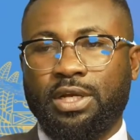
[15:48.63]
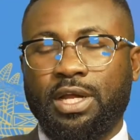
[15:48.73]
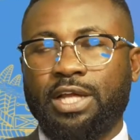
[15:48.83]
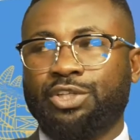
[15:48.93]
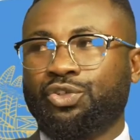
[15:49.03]

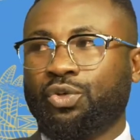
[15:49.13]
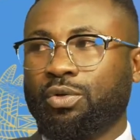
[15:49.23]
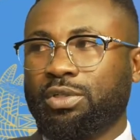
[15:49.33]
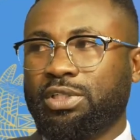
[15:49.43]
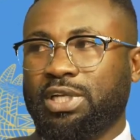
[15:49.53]
and
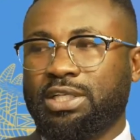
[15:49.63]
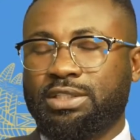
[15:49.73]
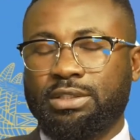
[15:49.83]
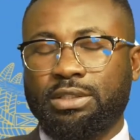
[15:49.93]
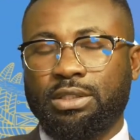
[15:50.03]
your
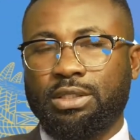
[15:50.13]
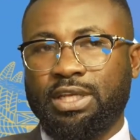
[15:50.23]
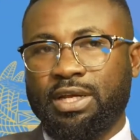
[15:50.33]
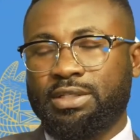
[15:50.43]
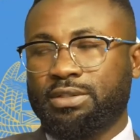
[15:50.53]
tax
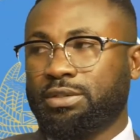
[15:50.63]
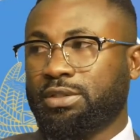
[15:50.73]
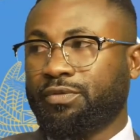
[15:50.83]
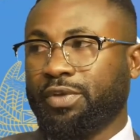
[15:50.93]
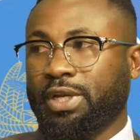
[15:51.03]
clearance
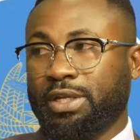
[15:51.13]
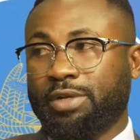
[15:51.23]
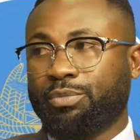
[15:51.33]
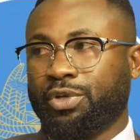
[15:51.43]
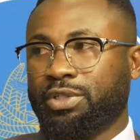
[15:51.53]
certificate at
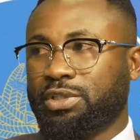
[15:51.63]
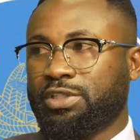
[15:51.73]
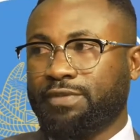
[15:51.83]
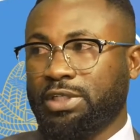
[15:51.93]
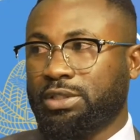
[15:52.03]
that point
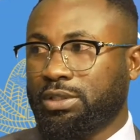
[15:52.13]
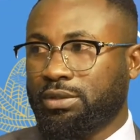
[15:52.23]
is valid.